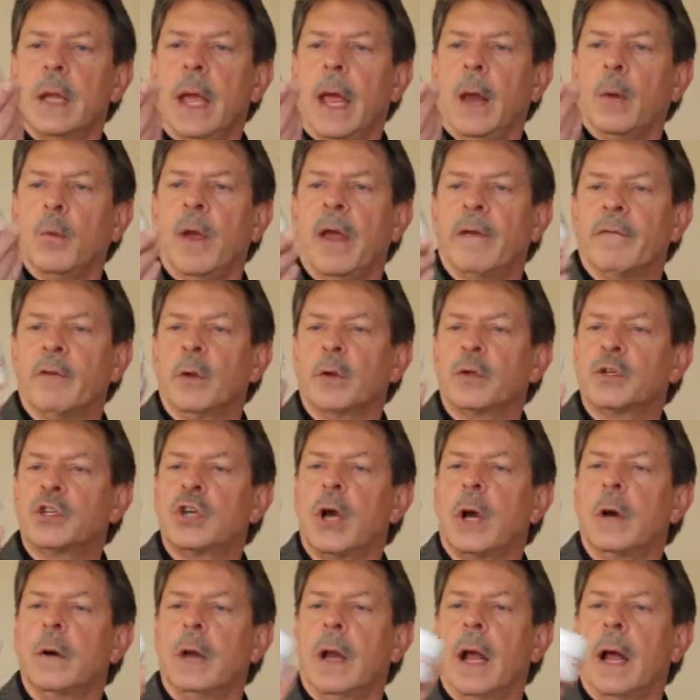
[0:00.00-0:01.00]
And we have a little
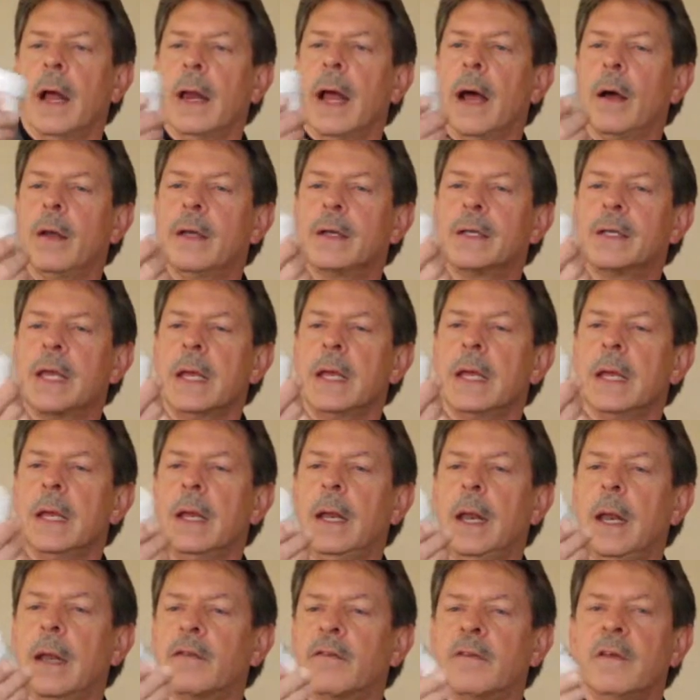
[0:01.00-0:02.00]
chart on how you take
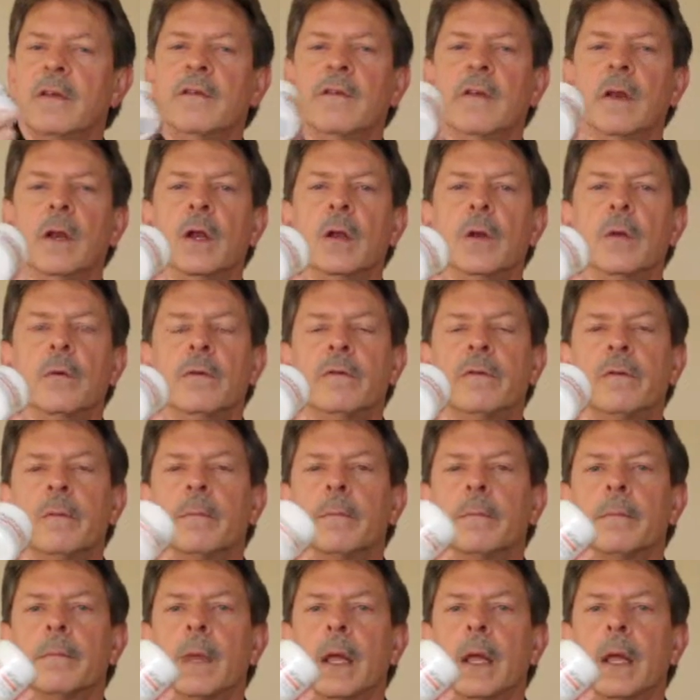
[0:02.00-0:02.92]
it. It's easy to use.